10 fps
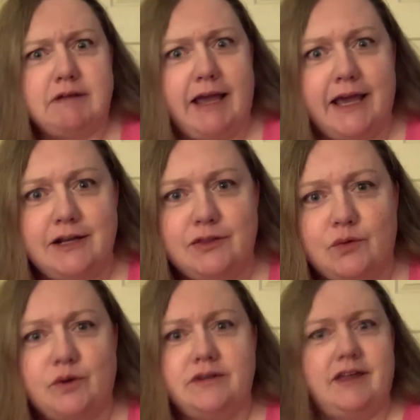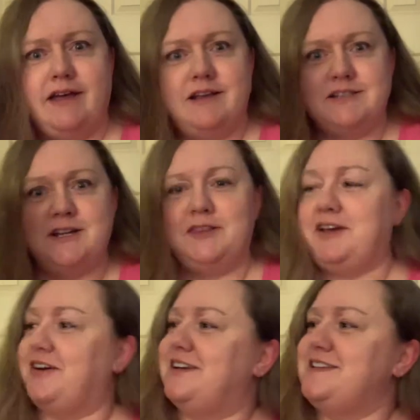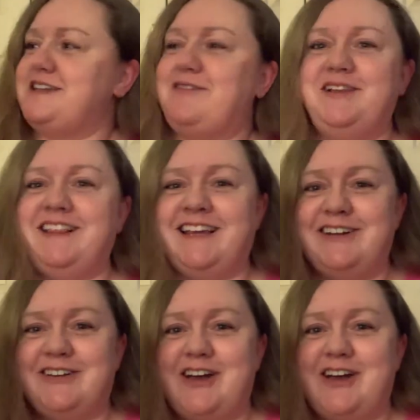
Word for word: I added the word the, it's not there. Seven Little